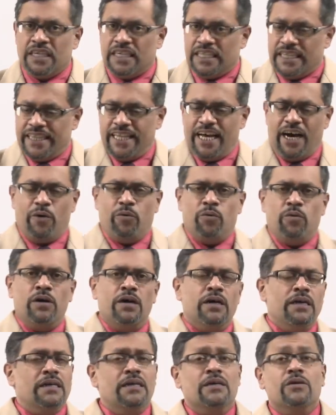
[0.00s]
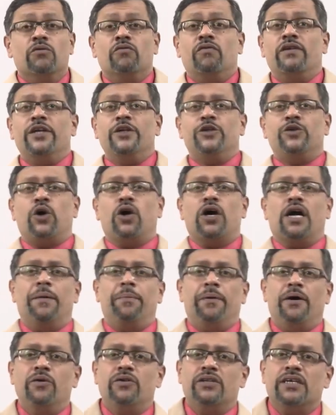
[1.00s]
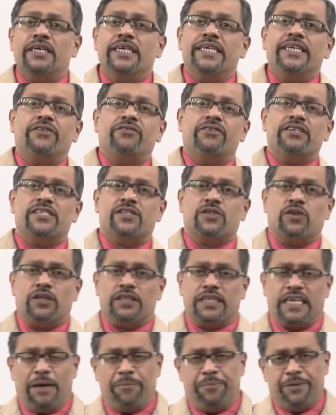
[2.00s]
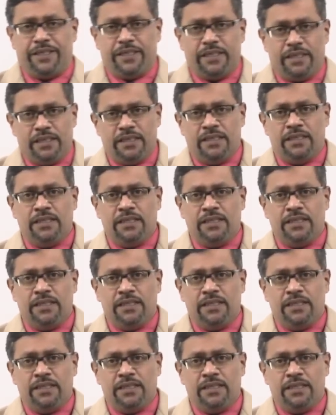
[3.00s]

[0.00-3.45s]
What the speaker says: Now, when you talk about interest on capital,